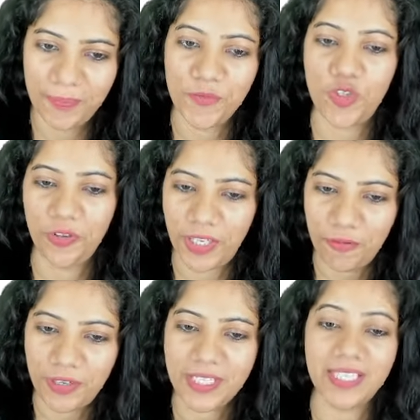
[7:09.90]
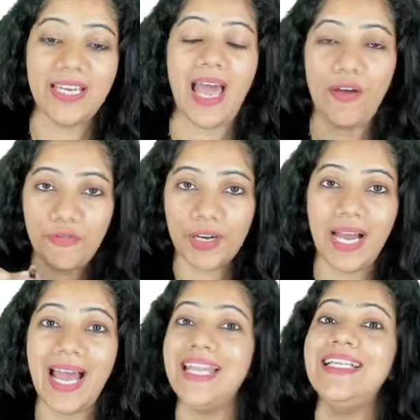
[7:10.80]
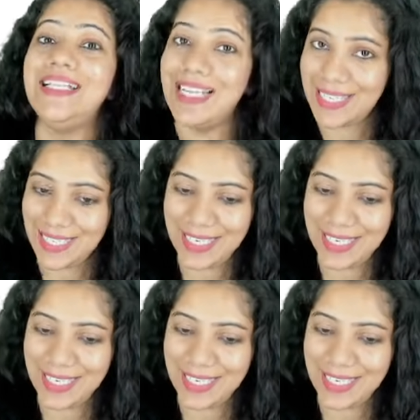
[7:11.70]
geographies in Africa and Latin